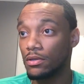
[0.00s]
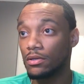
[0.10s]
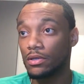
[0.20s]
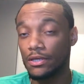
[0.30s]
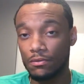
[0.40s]

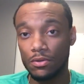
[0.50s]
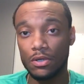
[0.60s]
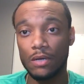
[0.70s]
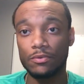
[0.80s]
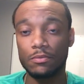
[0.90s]
Get real
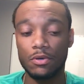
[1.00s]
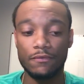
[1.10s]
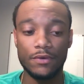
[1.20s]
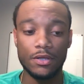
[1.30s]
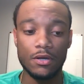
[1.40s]
comfortable on
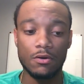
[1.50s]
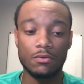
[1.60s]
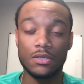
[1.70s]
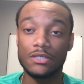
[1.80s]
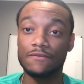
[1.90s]
video,
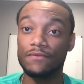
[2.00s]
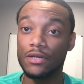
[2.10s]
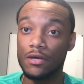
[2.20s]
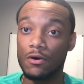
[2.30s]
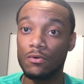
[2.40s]
because the
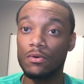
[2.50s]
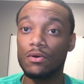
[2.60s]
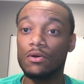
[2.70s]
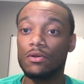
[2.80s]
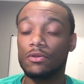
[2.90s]
video
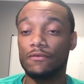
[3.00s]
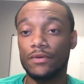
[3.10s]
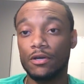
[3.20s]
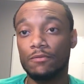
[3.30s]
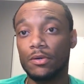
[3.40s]

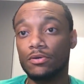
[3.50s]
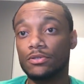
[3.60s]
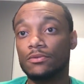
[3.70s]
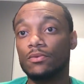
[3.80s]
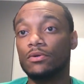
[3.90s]

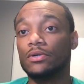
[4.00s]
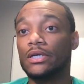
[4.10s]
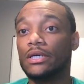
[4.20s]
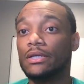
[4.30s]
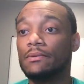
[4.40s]
posts will
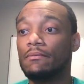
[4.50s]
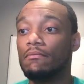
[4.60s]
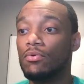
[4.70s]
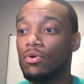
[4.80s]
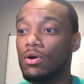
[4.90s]
get
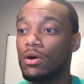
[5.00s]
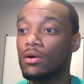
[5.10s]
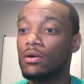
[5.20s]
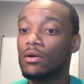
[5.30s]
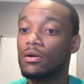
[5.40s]

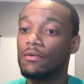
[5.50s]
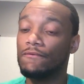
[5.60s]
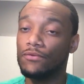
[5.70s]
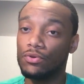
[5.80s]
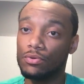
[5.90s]
more
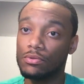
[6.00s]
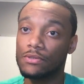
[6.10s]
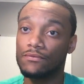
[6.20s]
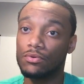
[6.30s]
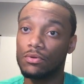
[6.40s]
views
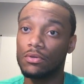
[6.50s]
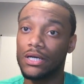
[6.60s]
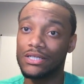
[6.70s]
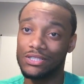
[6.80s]
for a